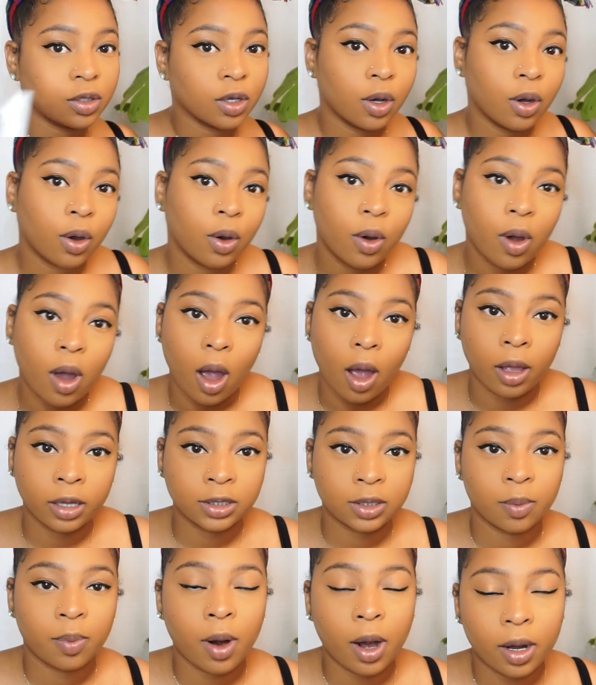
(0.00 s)
So
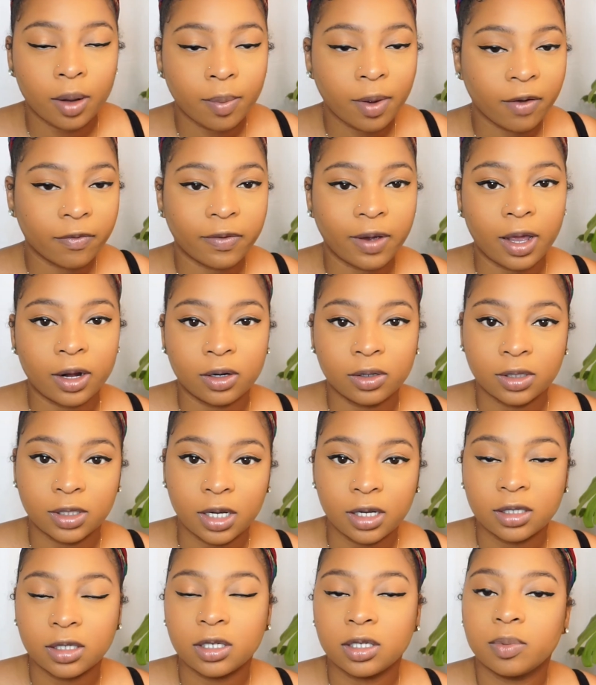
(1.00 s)
as a part of my final
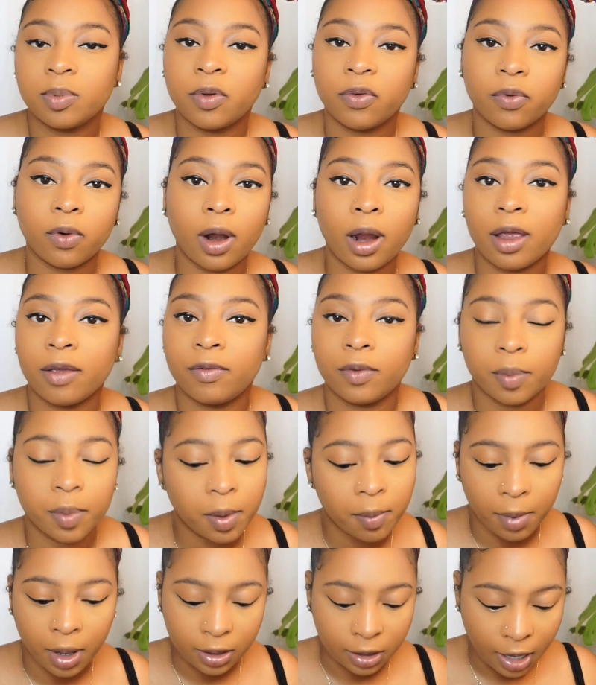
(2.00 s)
touches, before I even
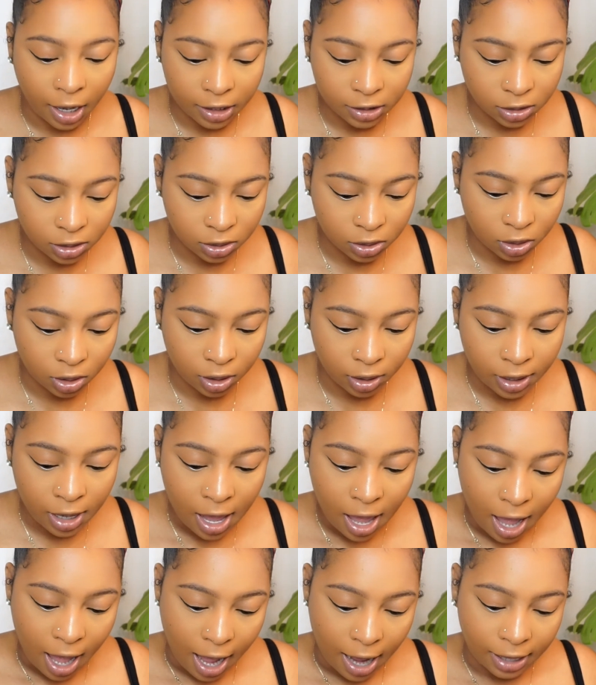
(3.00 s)
put my lashes on,
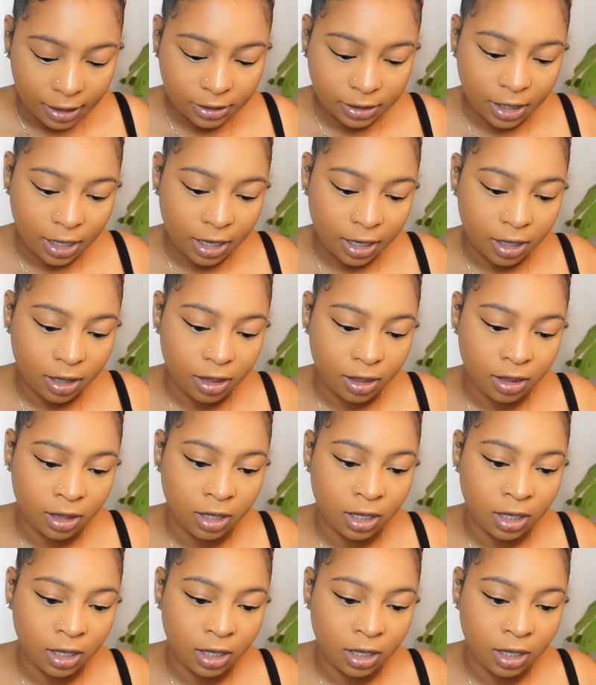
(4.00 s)
I take I